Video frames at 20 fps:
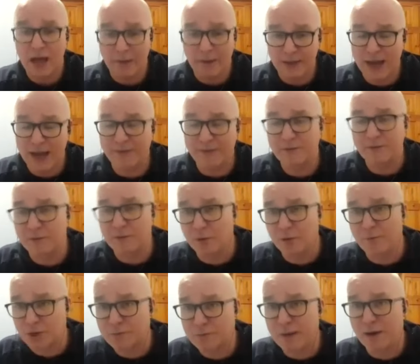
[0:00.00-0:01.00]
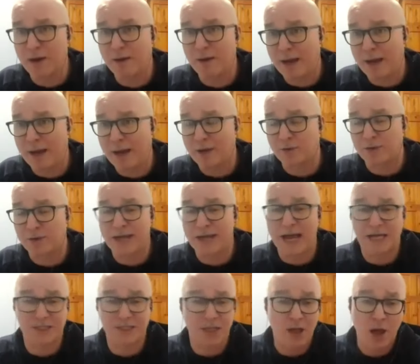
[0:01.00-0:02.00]
And we have to mm. do much be- better than
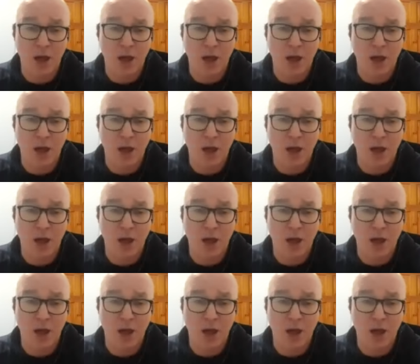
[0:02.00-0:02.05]
that.